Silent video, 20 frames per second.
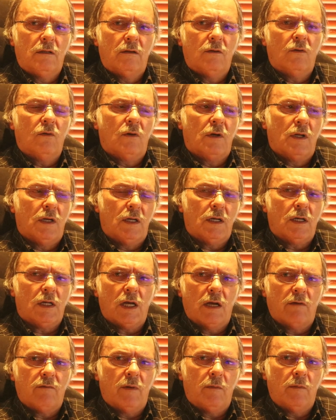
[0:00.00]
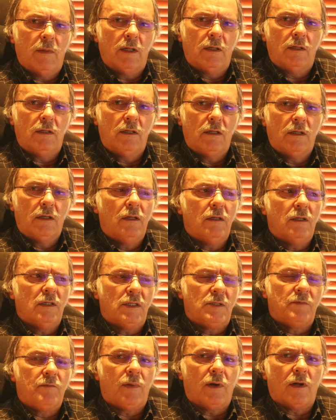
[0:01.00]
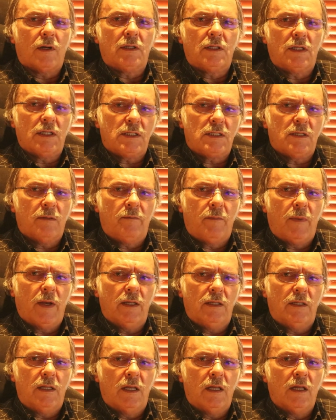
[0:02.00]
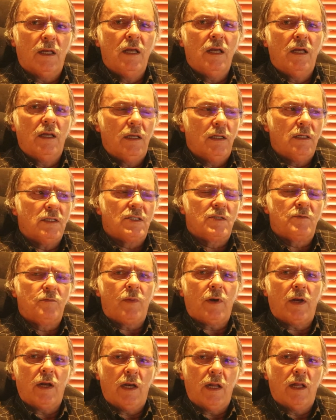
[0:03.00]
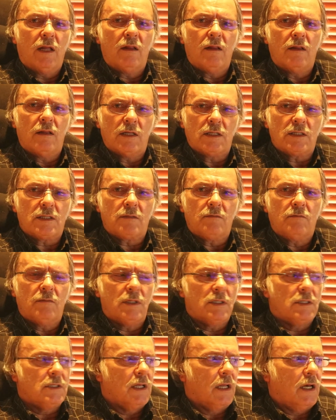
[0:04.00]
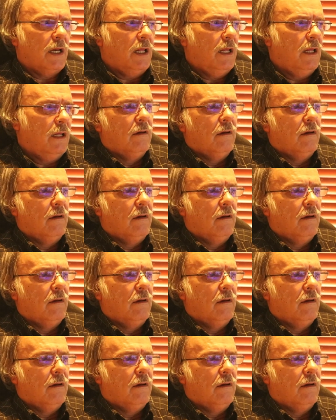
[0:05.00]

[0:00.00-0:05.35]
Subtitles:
or her government is participating in spreading this misery?